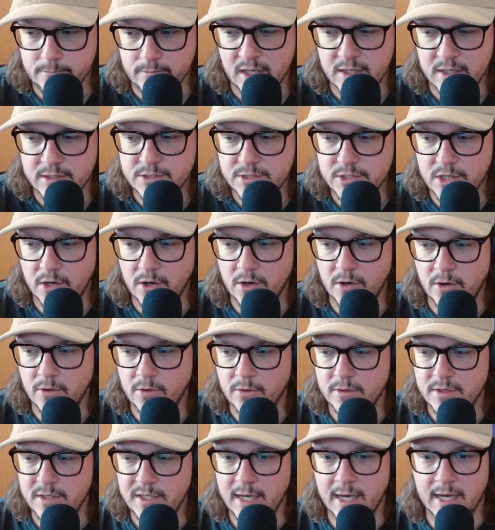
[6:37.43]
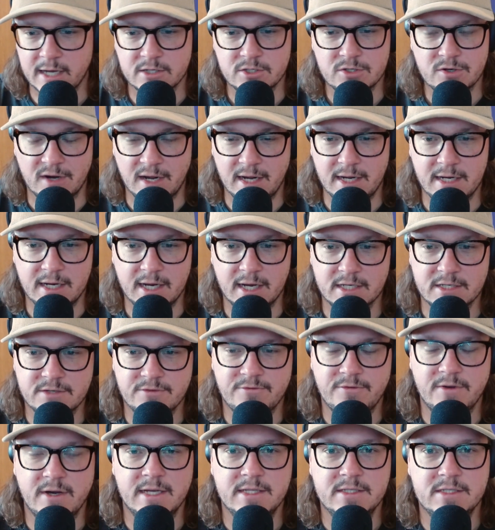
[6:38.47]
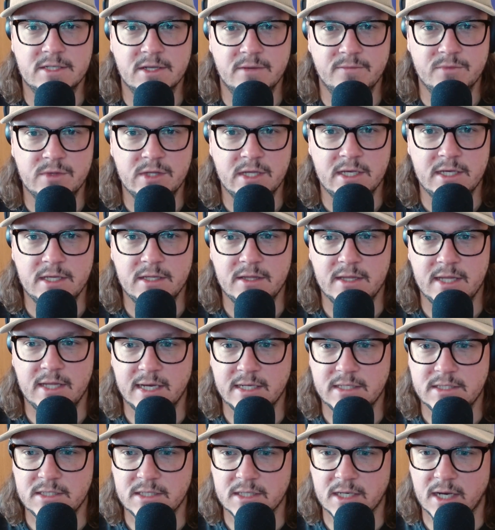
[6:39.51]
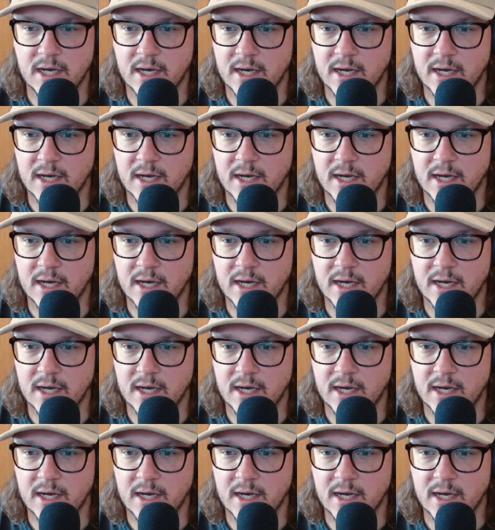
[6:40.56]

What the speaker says: So yeah, trying not to find something that